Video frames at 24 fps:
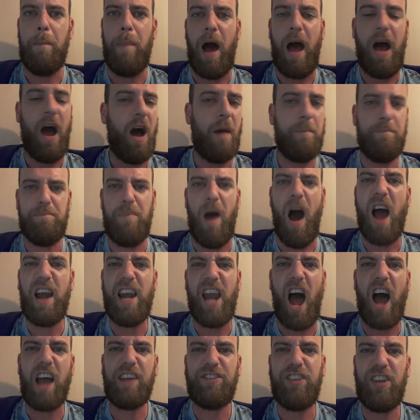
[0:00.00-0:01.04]
My
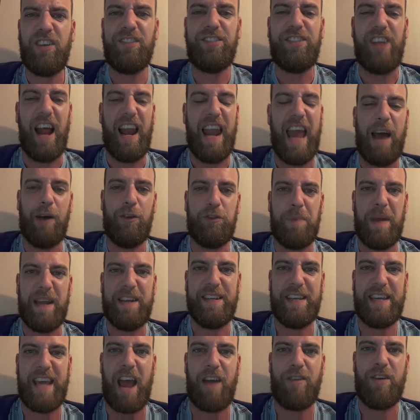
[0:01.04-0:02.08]
license allows me
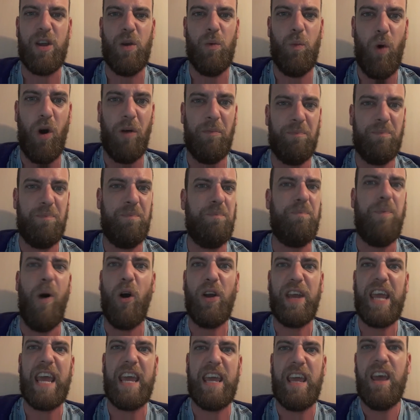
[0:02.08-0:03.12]
to carry one
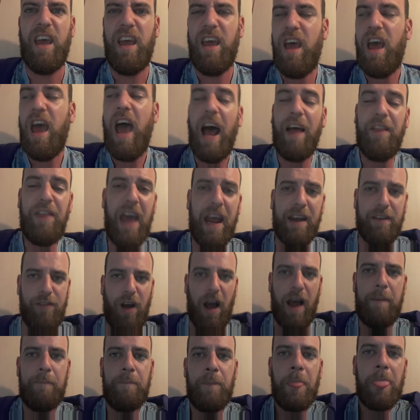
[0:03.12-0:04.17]
buggy." And then,
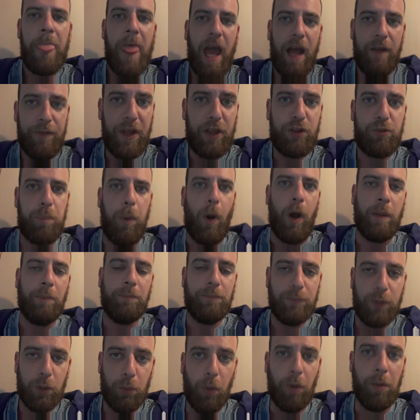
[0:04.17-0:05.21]
right, at this
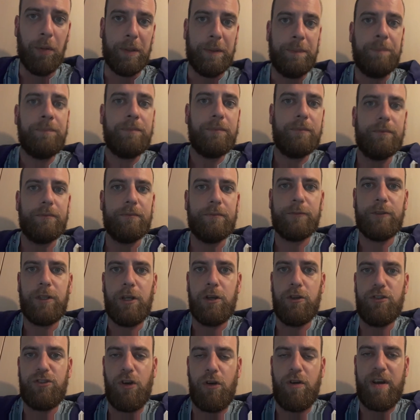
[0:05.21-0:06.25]
point, the woman
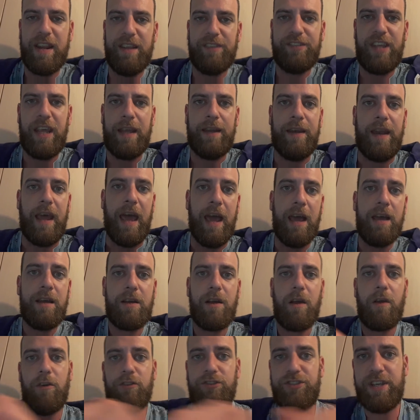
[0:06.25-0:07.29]
who's already sitting
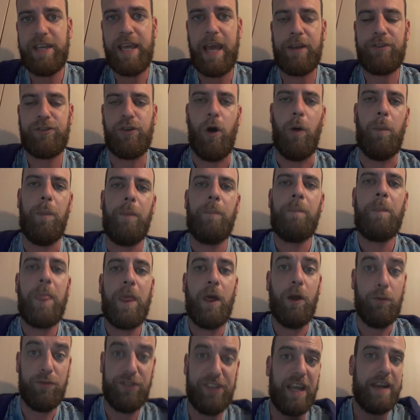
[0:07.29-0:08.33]
there, she gets up.
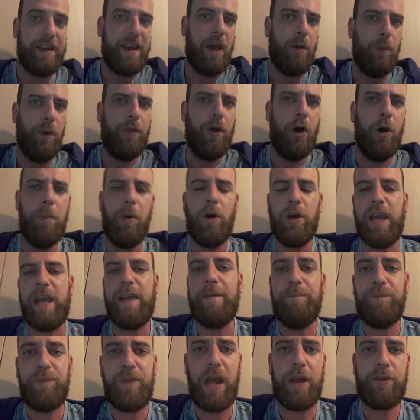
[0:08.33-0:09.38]
Sitting there with her
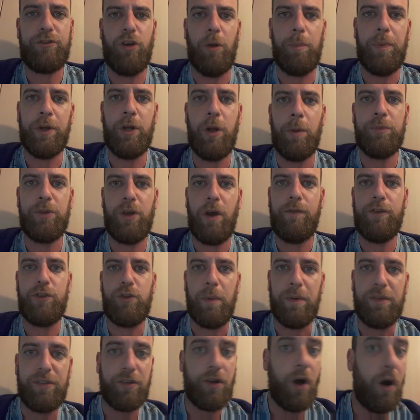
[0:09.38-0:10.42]
buggy, gets up and comes over
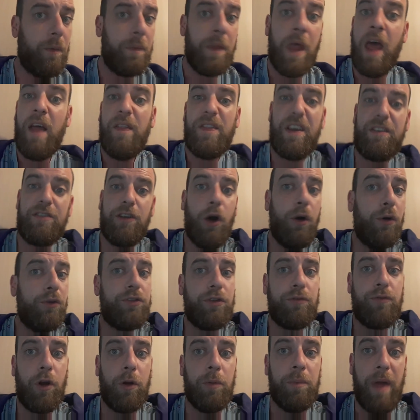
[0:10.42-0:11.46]
to me and says, "Oh, there's
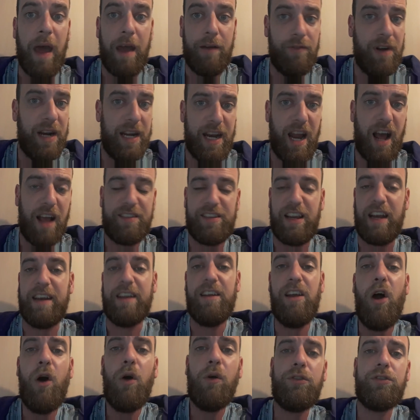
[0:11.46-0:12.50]
loads of room there. Really nice lady,
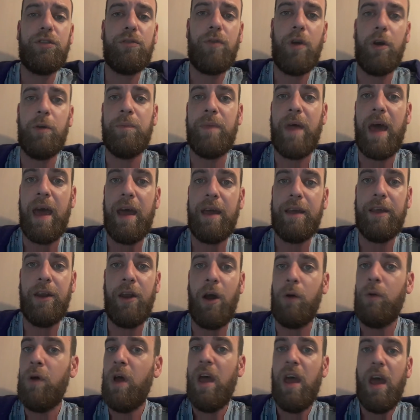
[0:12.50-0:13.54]
loads of room there. You
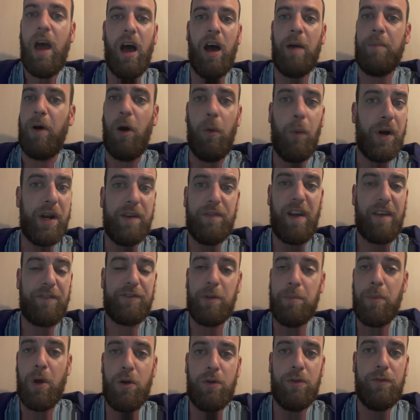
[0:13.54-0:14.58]
know, I wouldn't even have
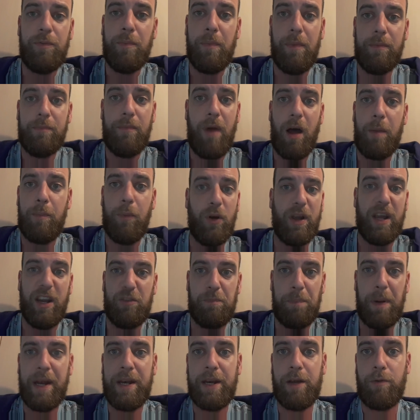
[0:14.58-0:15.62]
to move my buggy.
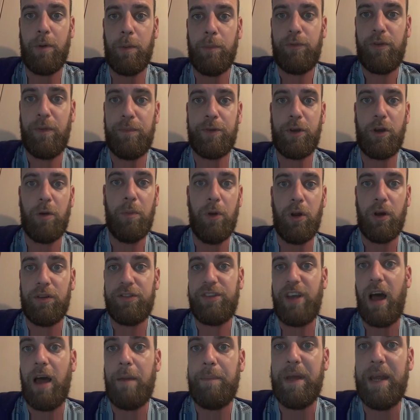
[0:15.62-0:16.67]
There's plenty of room for him to come
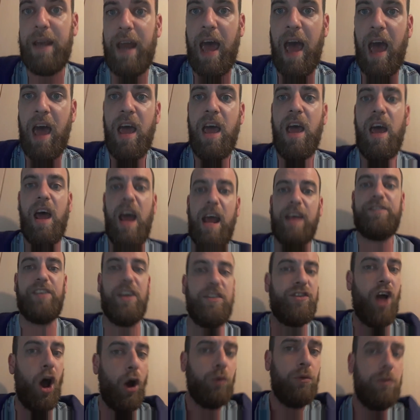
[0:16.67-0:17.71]
alongside me there." He
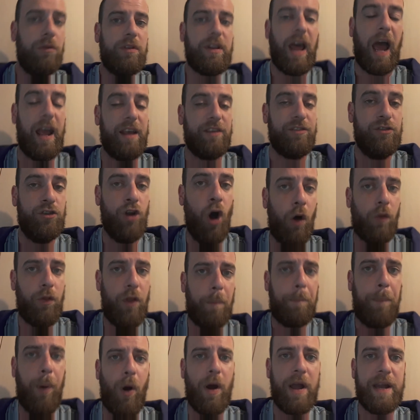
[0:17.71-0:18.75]
said, "No, that is not
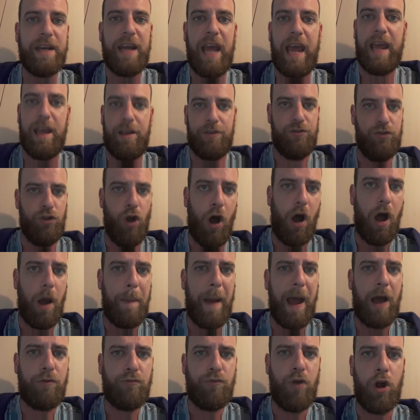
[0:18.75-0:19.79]
the point. It is not
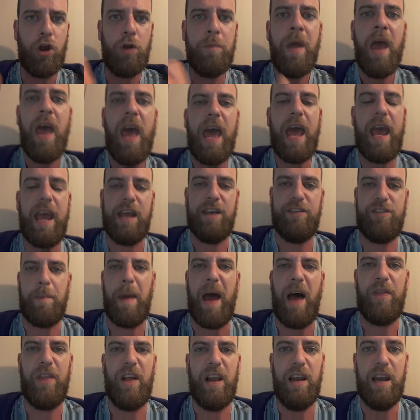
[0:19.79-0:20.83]
about room. It is
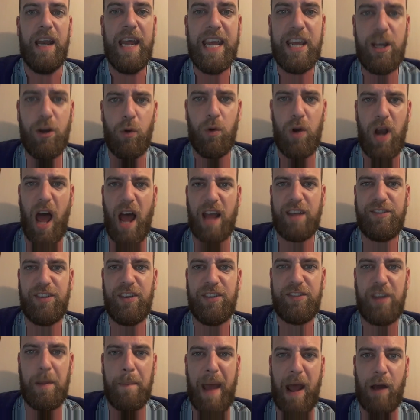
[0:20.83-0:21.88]
about the legal
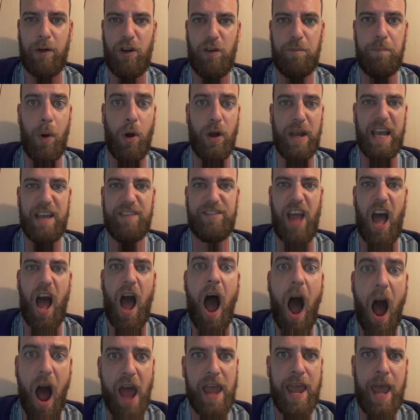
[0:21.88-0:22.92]
licensed amount of buggies
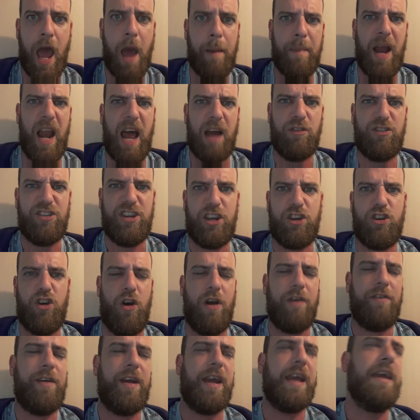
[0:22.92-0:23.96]
that I am allowed to
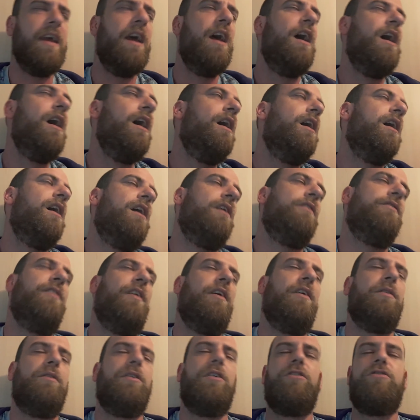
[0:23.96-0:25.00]
carry." Oh,
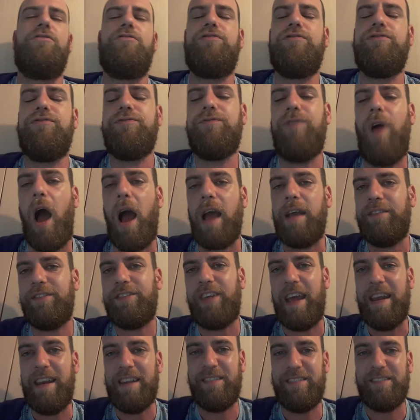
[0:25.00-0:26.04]
for Christ's
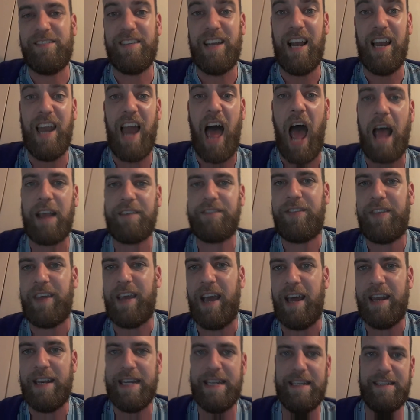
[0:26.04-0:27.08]
sake, this is the last
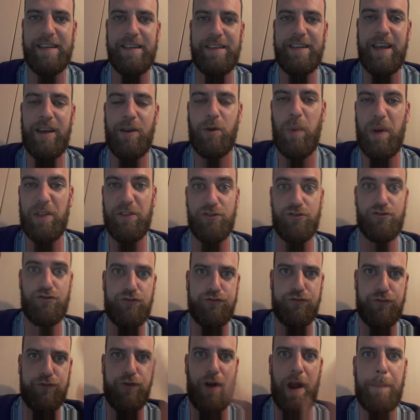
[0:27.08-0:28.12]
thing I need to deal with.
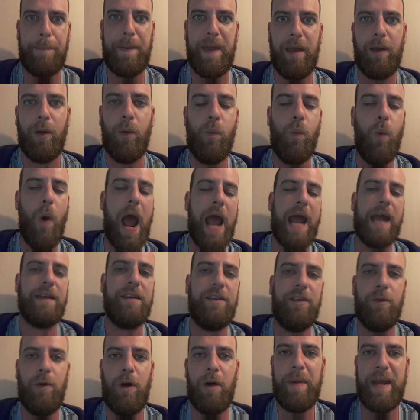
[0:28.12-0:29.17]
Dripping wet,
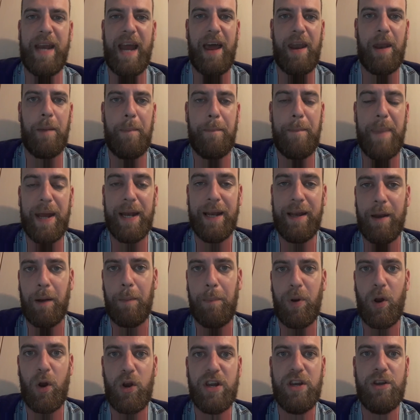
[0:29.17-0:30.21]
you know what I mean? Out in the middle of the
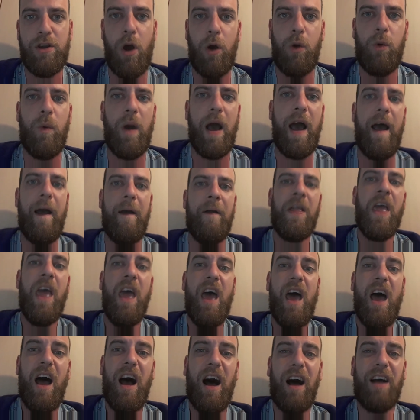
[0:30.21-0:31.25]
bloody nowhere.
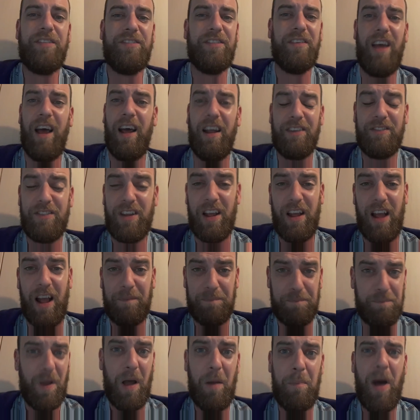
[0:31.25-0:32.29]

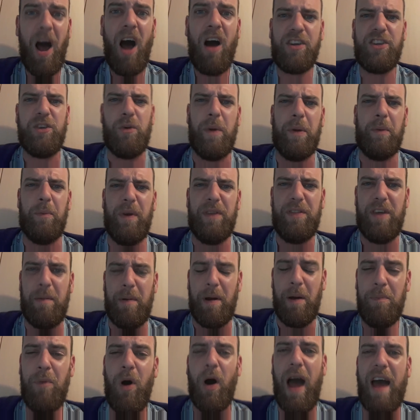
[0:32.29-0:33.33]
I'm arguing with him.
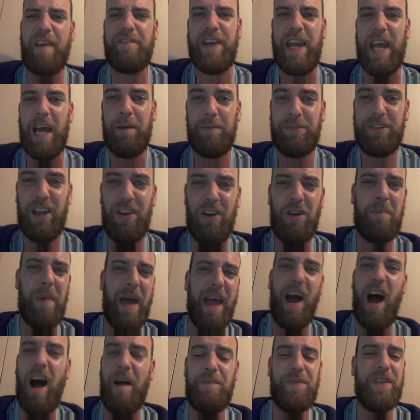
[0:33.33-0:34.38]
I'm not having it. I'm saying, "Look,
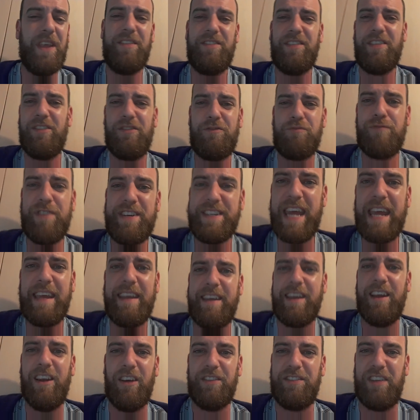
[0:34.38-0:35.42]
mate, this is
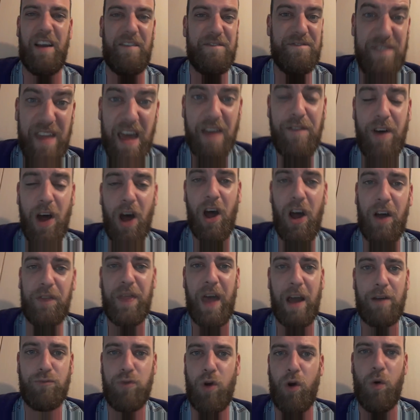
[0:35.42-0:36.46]
ridiculous. I've never heard
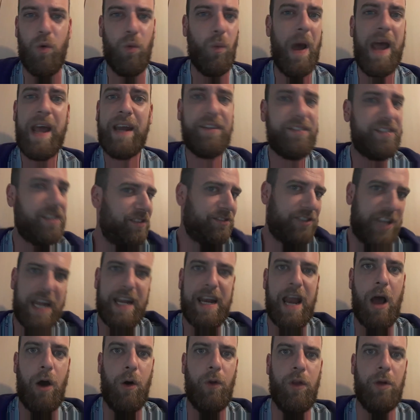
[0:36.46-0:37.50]
that rule. Where does it say
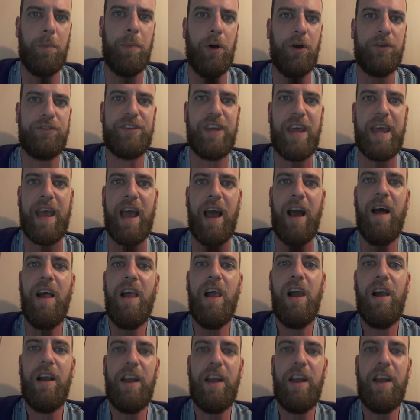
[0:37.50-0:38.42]
that on the bus here?"